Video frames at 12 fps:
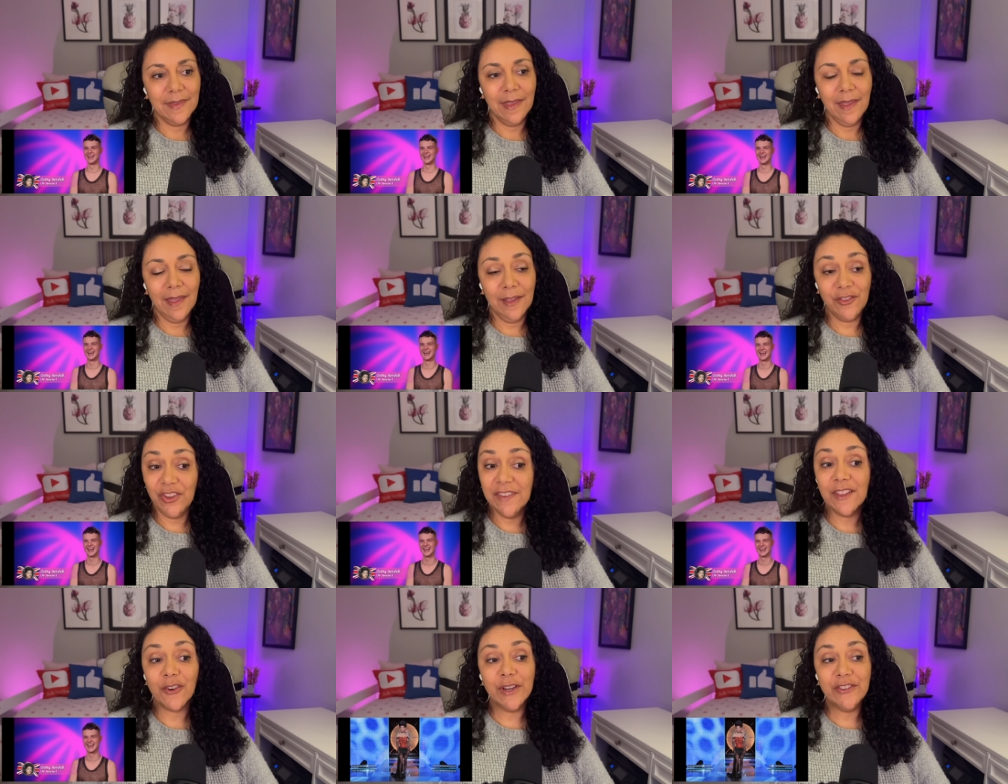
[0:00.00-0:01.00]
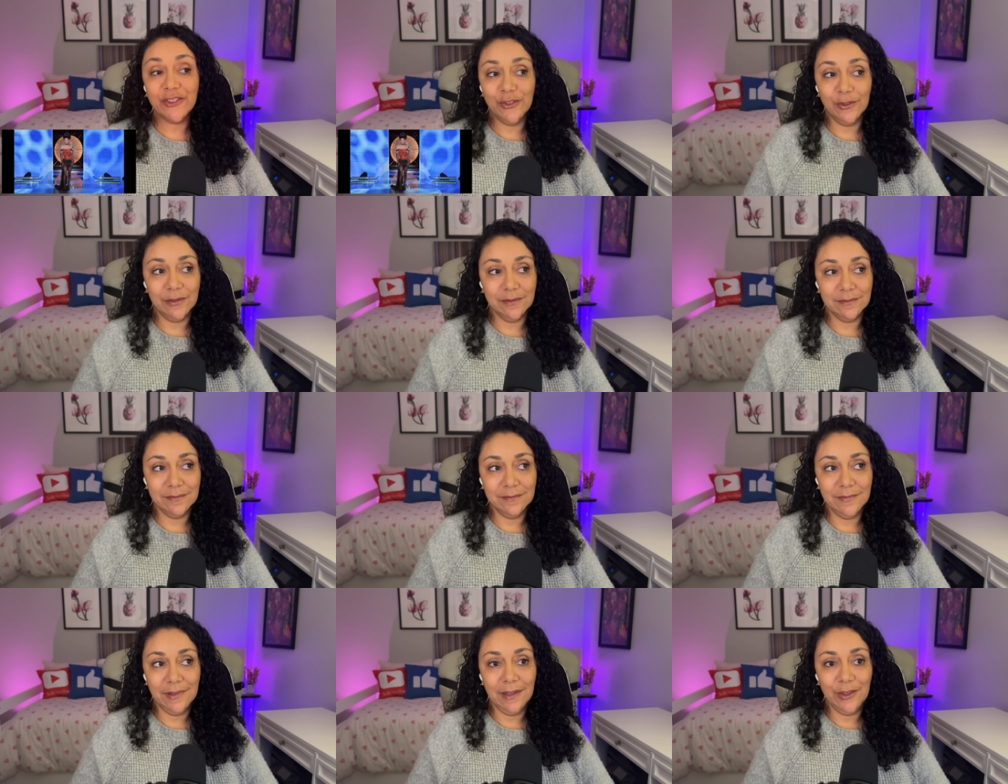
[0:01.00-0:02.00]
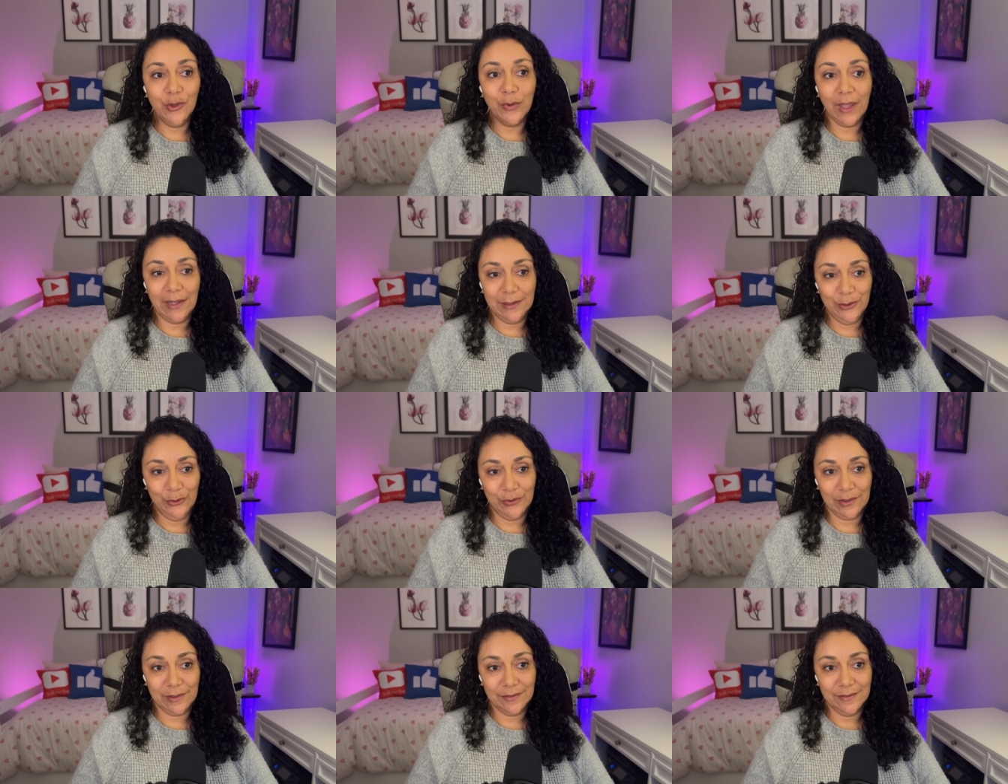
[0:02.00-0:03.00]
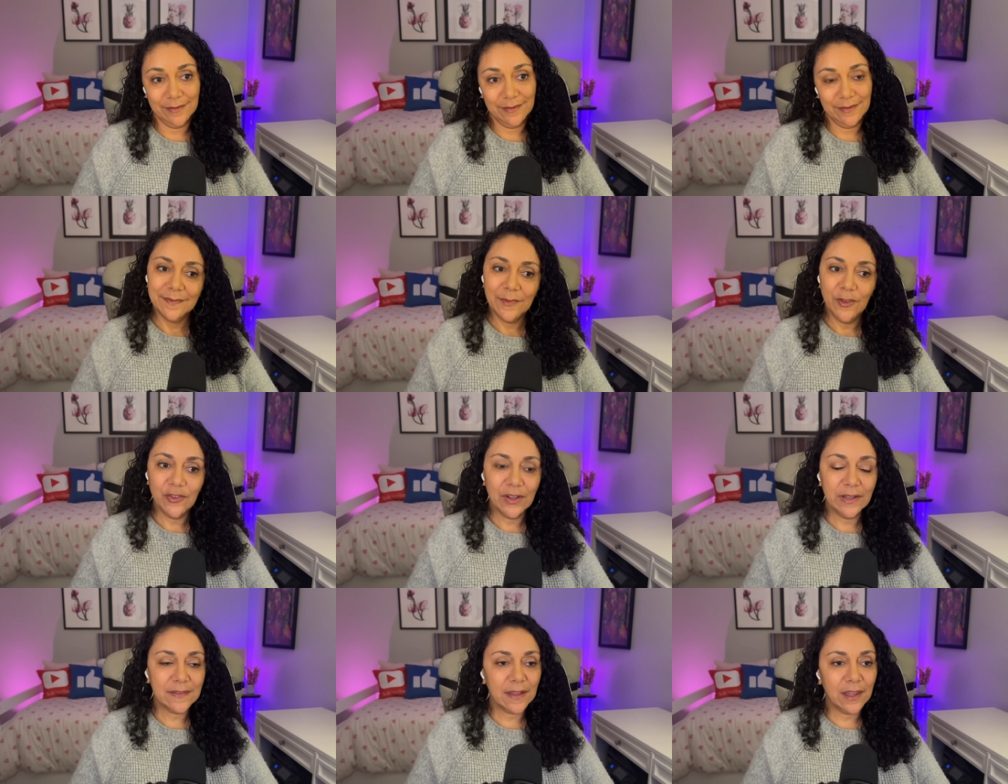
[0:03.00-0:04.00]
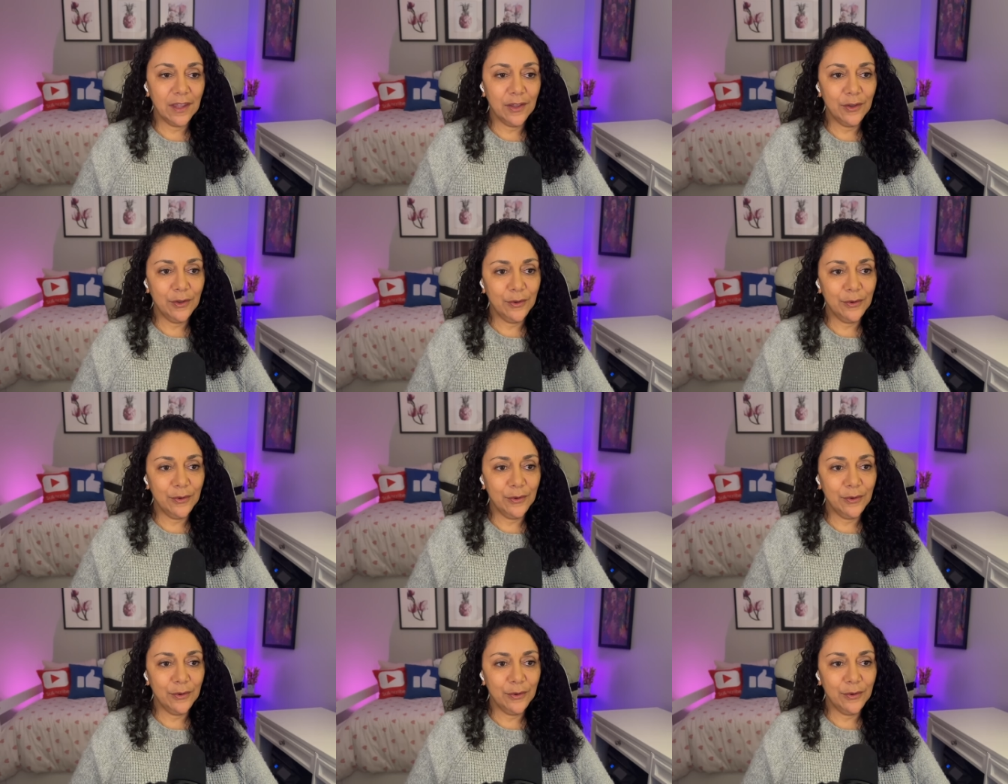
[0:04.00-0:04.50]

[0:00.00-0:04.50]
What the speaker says: Yeah, she's the original UK loser. She looks so cute.